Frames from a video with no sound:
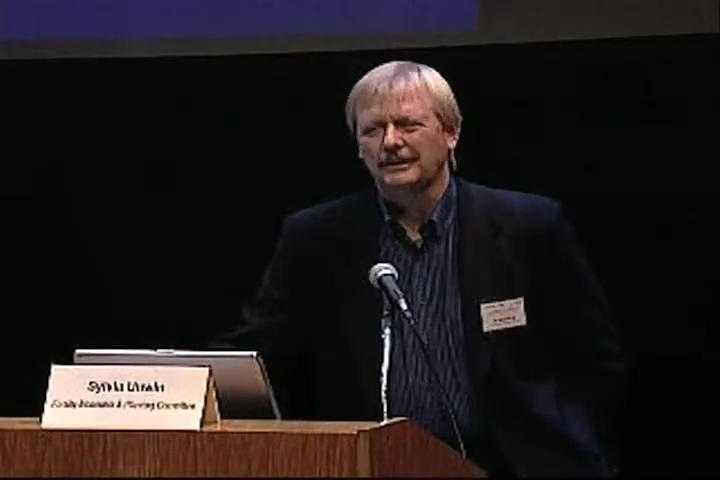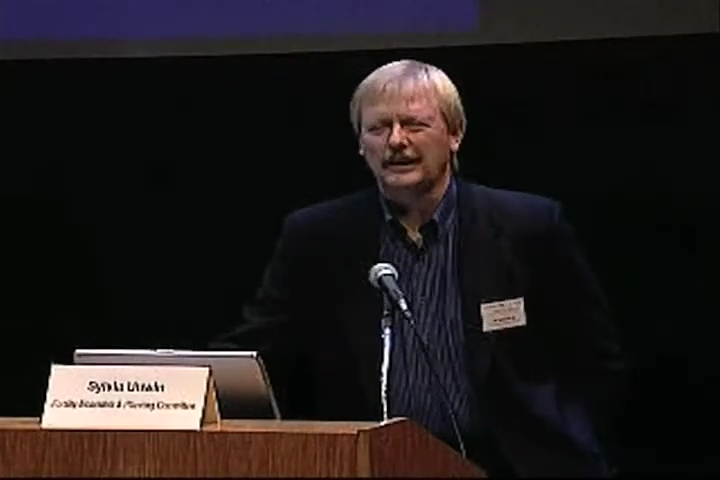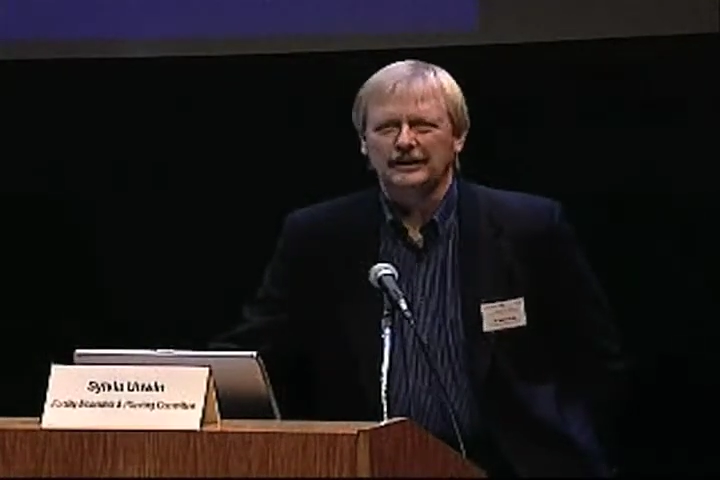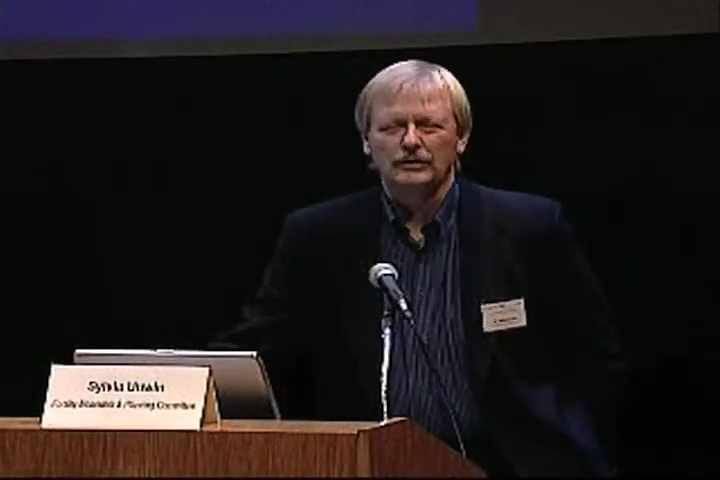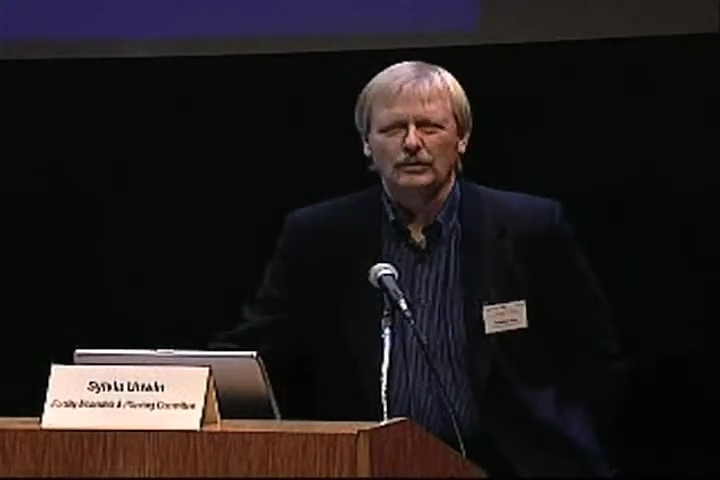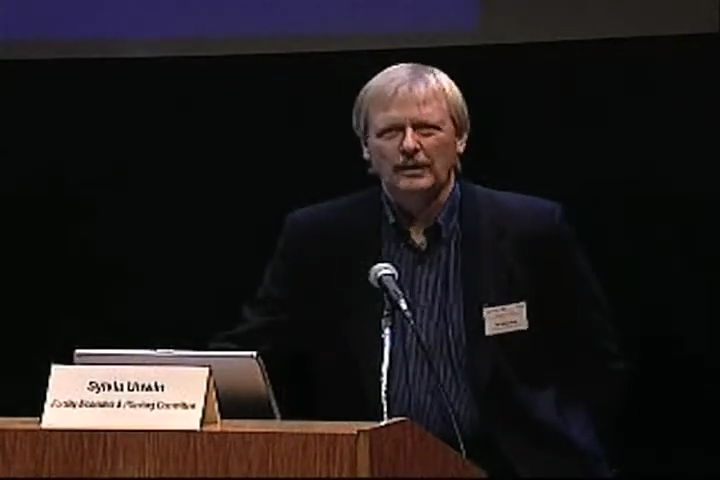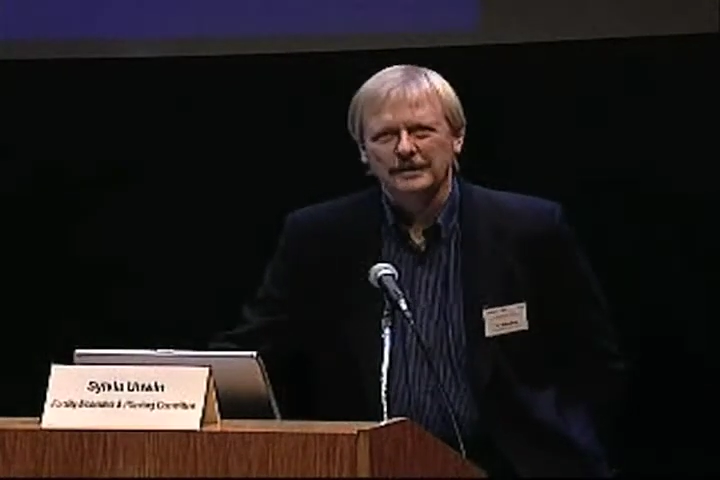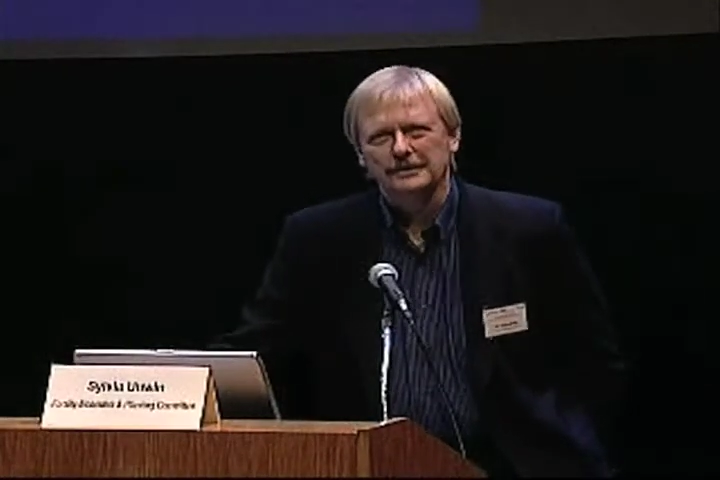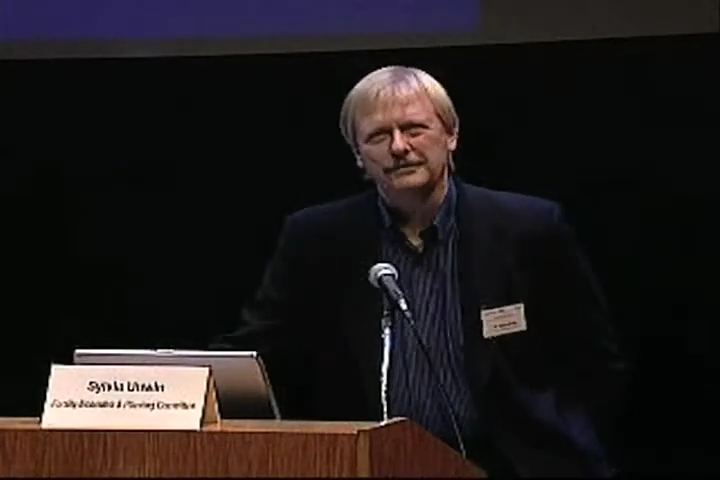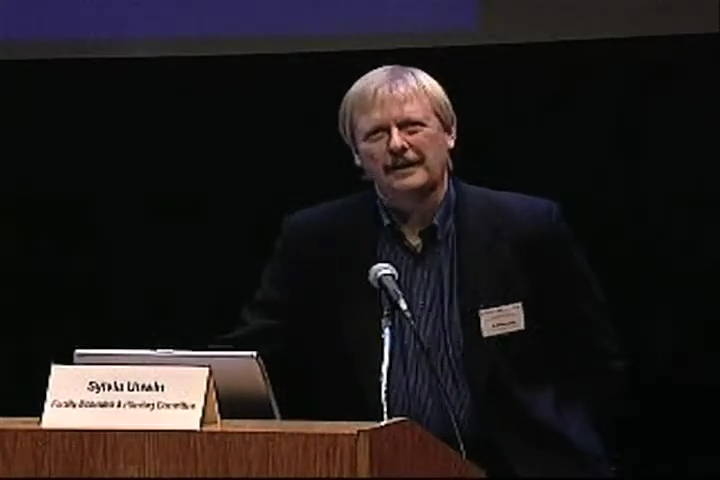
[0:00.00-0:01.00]

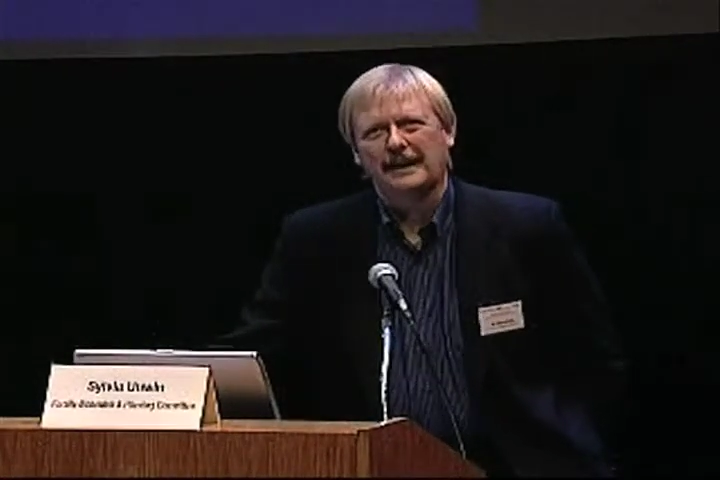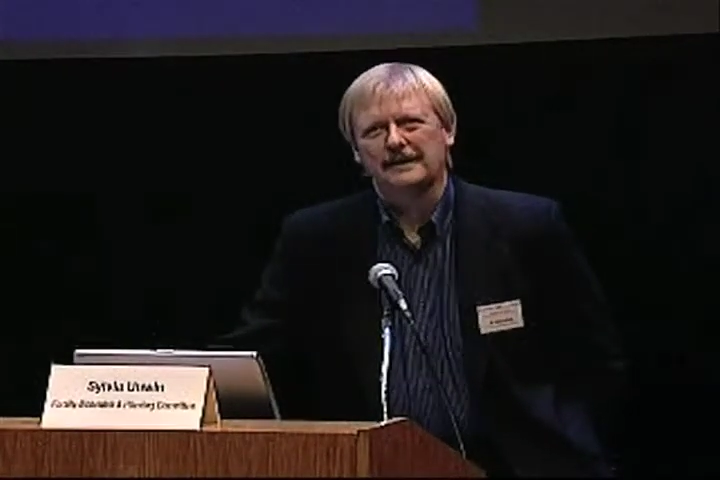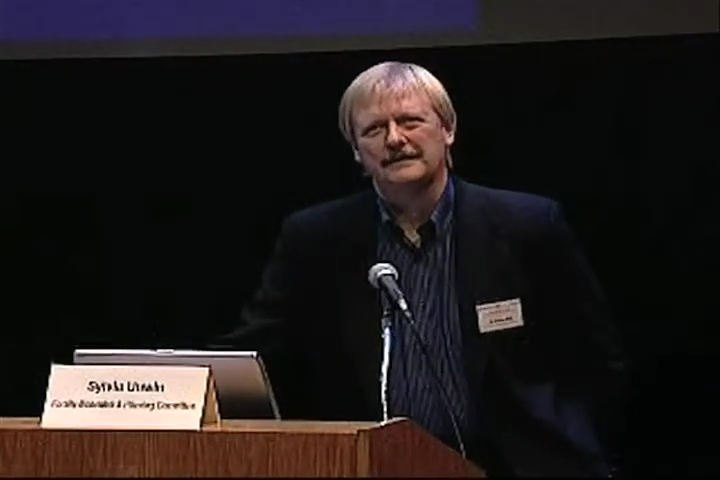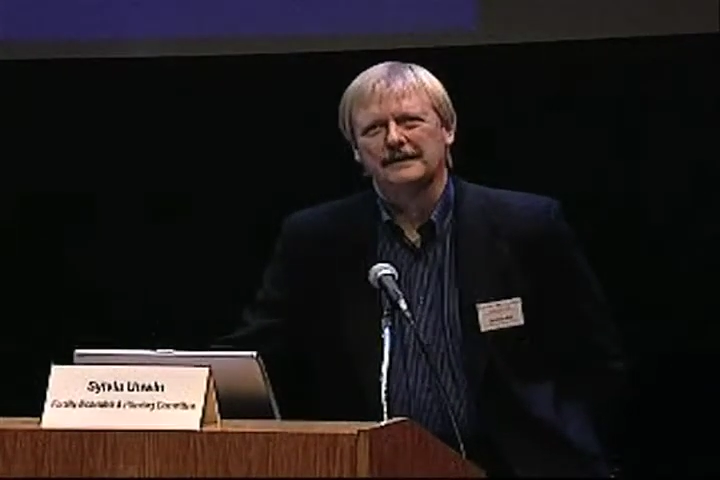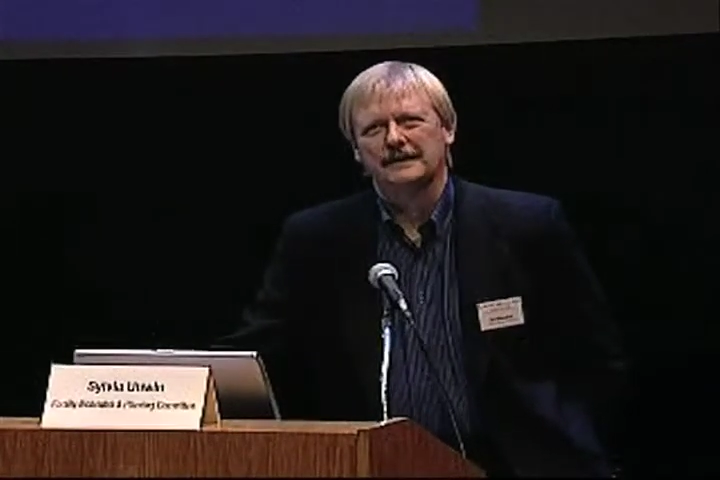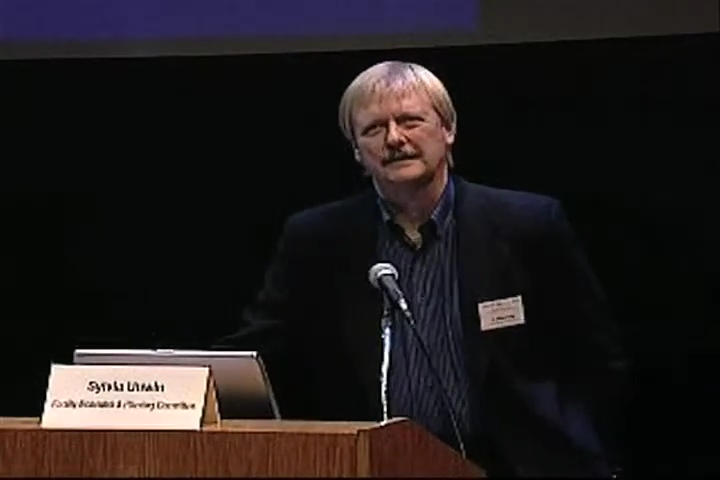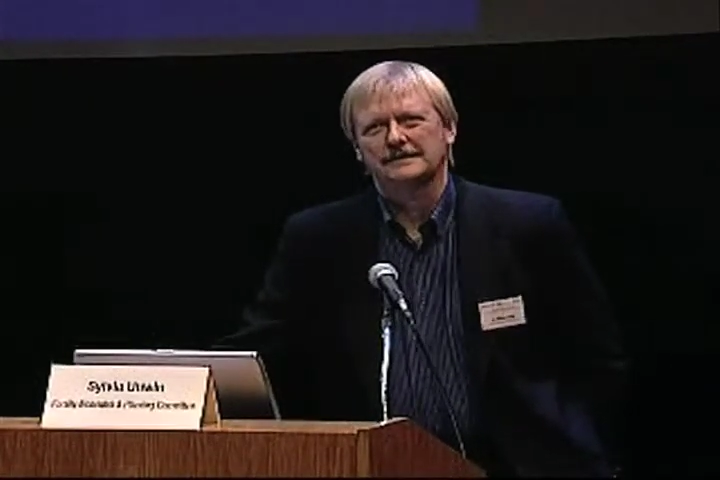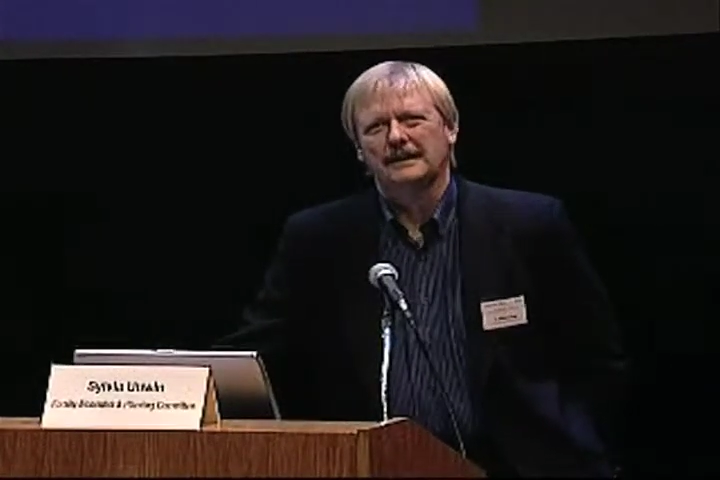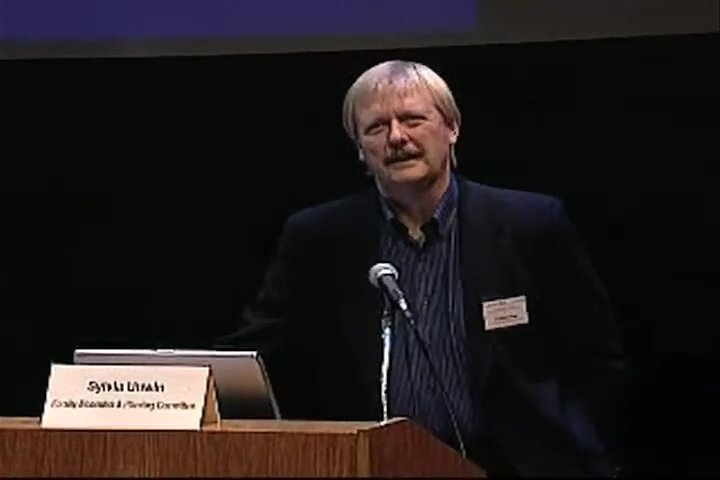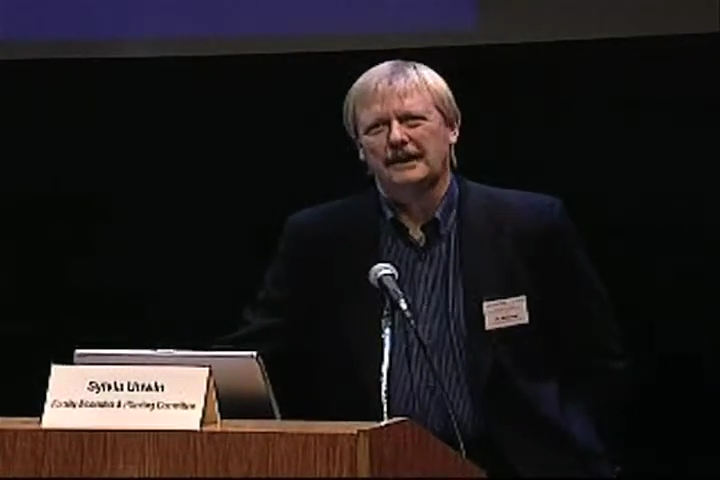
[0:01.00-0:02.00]
quantify things.